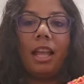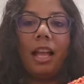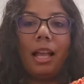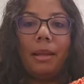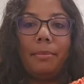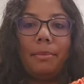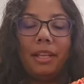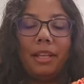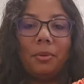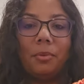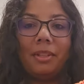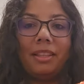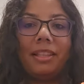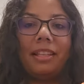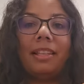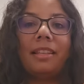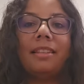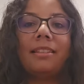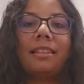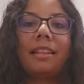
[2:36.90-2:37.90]
I'm done with
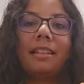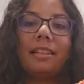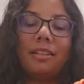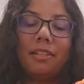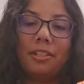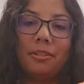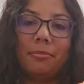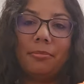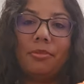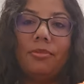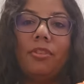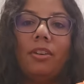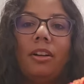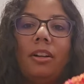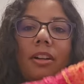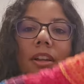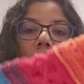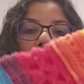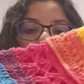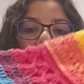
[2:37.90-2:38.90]
this. I need to move
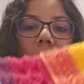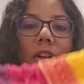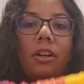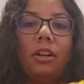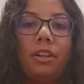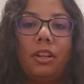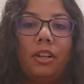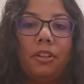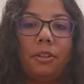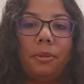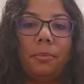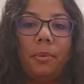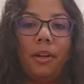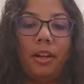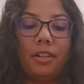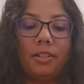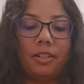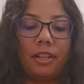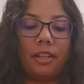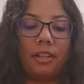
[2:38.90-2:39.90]
on and work on other
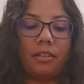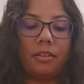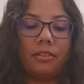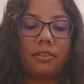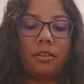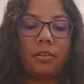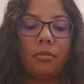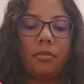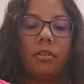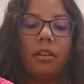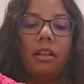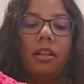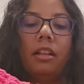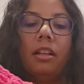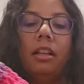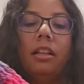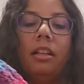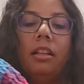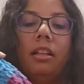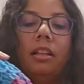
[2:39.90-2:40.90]
projects. So
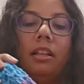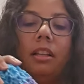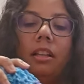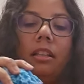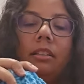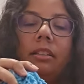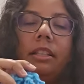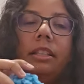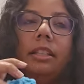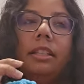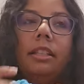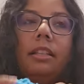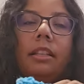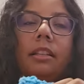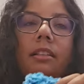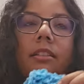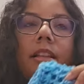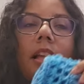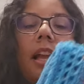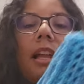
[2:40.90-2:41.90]

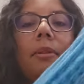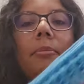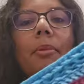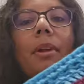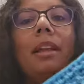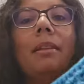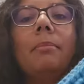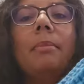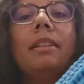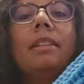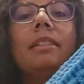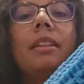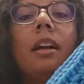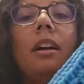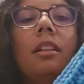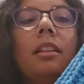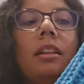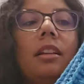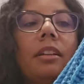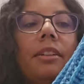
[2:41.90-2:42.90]
the line brand
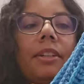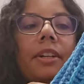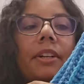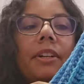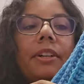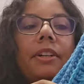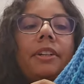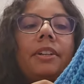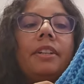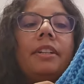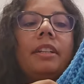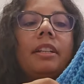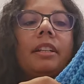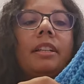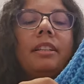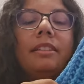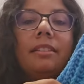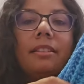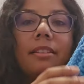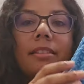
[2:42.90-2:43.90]
mandala yarn
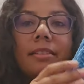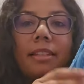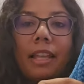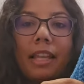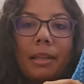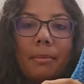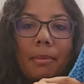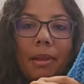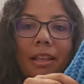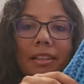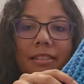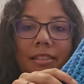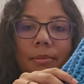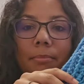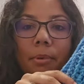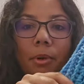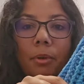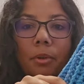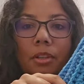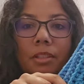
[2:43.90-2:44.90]
is the same as
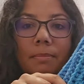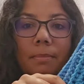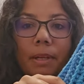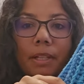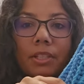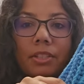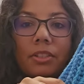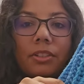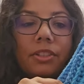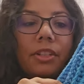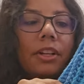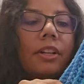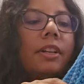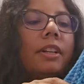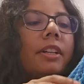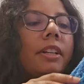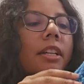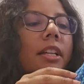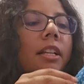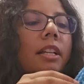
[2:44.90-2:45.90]
the bonus bundle
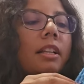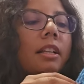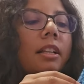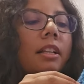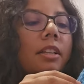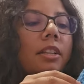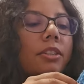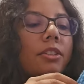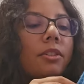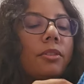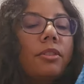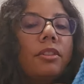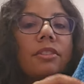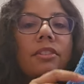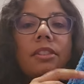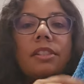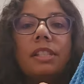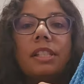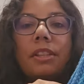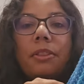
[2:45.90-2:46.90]
yarn. So
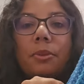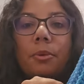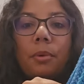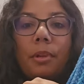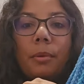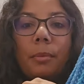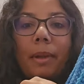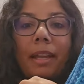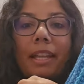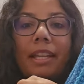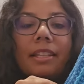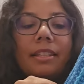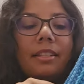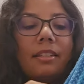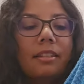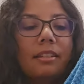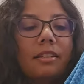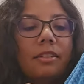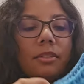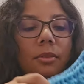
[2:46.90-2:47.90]
this is a 3-weight.